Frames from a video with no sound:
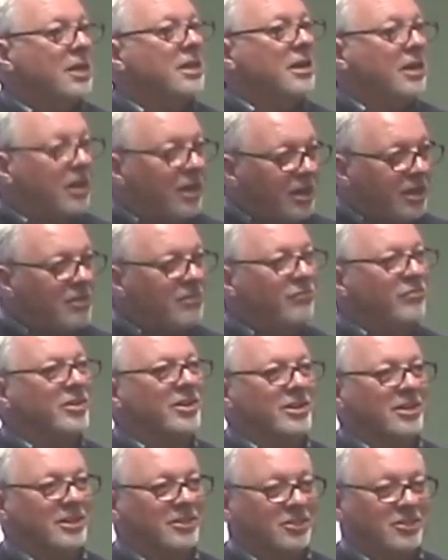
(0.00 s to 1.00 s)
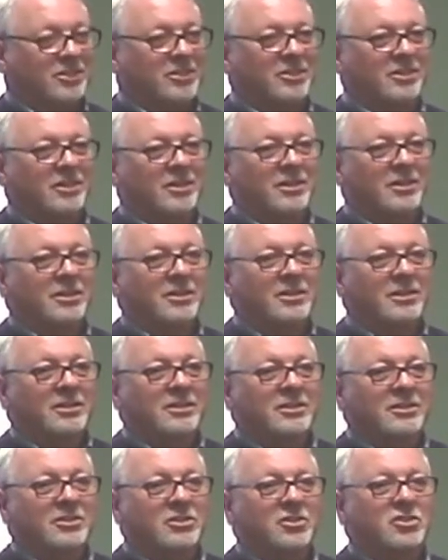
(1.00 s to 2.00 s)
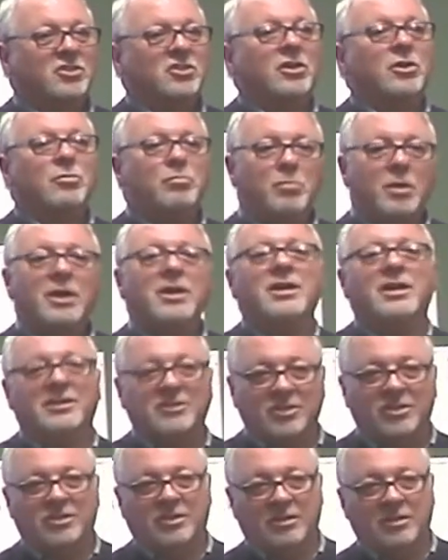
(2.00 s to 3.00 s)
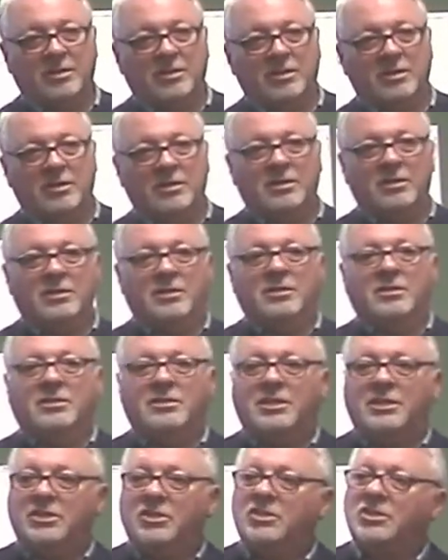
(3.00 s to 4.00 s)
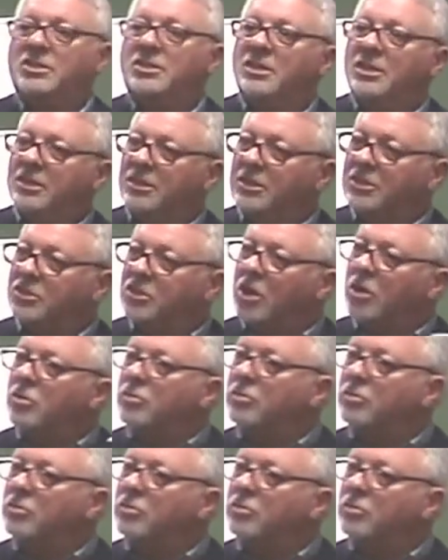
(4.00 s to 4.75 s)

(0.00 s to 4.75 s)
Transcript: He loved us so much that He sent His